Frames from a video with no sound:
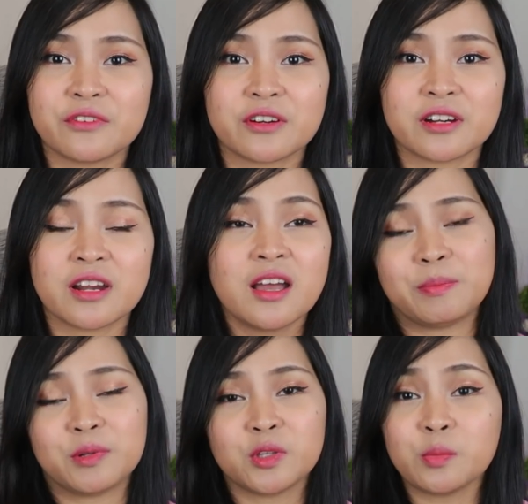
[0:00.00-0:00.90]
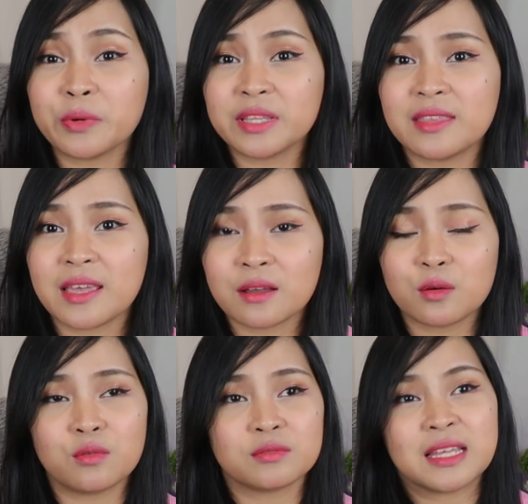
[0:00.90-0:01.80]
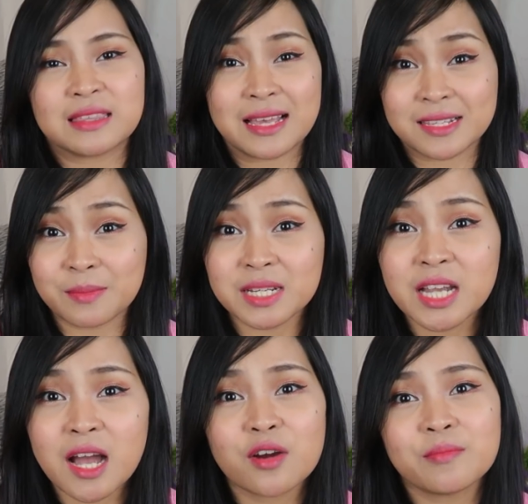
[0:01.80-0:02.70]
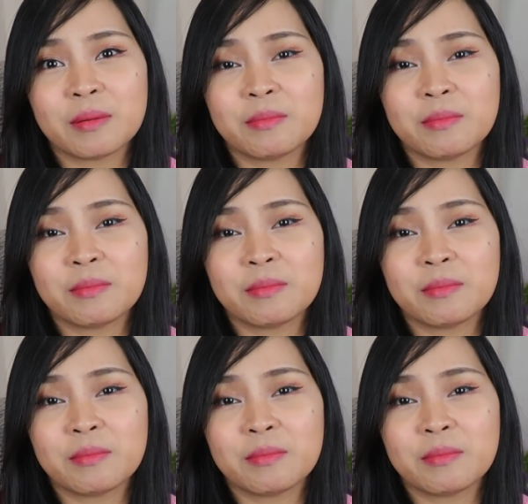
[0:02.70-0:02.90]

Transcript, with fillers: for people to predict kung tataas ba siya or